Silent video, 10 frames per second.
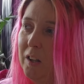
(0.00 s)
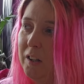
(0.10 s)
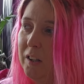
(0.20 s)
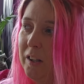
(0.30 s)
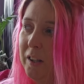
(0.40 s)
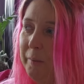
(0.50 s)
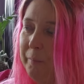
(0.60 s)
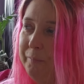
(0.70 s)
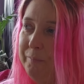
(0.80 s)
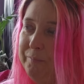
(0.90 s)

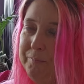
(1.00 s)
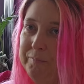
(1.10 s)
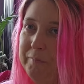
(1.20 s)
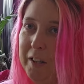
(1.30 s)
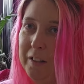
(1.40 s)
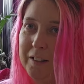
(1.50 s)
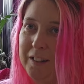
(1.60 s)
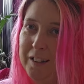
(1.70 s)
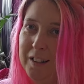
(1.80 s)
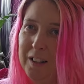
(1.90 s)

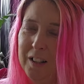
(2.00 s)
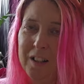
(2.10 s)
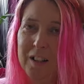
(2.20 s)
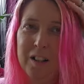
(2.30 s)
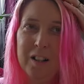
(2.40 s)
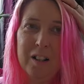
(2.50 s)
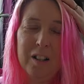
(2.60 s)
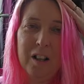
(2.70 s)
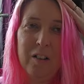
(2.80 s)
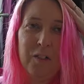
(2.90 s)

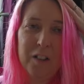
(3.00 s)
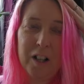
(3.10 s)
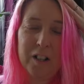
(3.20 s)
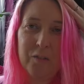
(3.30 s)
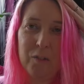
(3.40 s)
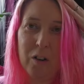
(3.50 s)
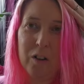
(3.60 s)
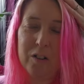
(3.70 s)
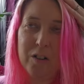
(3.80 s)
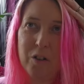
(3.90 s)
I feel like I've got
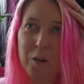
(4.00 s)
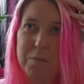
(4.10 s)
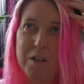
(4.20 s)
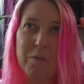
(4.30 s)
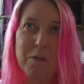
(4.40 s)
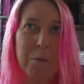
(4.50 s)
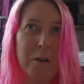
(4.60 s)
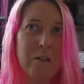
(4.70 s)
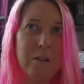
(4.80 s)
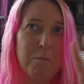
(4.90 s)
other jobs. I'm
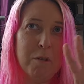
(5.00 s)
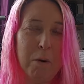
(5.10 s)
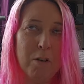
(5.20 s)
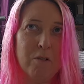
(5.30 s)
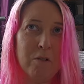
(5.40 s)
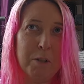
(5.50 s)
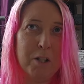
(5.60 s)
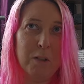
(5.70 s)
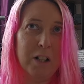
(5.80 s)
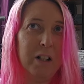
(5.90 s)
supposed to be
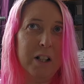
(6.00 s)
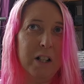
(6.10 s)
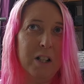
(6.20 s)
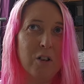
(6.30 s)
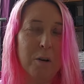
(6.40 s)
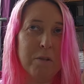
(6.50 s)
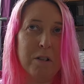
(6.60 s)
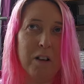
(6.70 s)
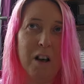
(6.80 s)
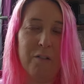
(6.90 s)
doing cleaning jobs, and
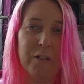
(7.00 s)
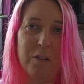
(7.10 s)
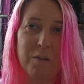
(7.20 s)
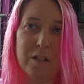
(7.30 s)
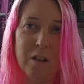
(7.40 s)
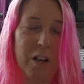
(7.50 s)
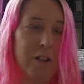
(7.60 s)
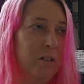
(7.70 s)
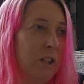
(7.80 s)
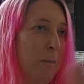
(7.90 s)
I haven't even started
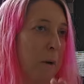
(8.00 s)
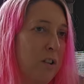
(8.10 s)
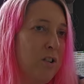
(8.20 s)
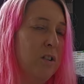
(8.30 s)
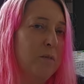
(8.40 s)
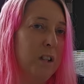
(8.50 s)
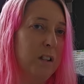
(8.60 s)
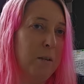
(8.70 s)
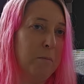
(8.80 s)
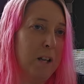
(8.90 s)
on them. I should have done
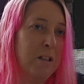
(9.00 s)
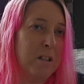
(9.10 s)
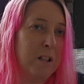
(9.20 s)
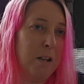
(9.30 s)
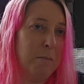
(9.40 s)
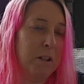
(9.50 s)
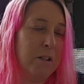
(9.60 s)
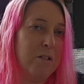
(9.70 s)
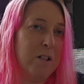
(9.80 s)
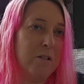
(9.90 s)
them yesterday,
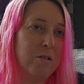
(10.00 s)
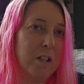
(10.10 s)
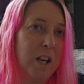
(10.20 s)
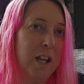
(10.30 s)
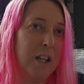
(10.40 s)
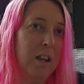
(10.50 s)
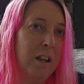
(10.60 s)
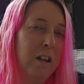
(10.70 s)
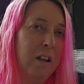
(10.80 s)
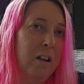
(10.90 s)
because Tuesday,
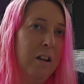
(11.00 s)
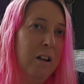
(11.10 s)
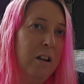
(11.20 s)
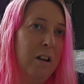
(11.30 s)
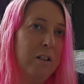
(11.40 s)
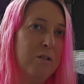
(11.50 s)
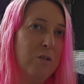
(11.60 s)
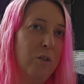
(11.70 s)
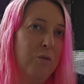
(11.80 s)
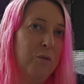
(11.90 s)
I sort
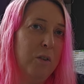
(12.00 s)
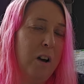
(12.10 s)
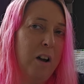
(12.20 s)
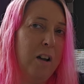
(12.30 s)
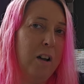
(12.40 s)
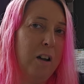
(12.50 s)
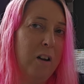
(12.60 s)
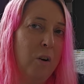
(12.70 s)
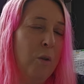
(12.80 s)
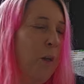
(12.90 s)
of,
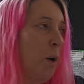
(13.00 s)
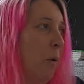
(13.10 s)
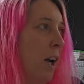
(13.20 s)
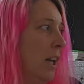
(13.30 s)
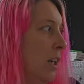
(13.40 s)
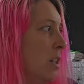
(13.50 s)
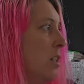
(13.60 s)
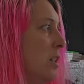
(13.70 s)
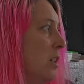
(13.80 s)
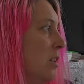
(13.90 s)
although I
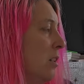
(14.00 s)
listed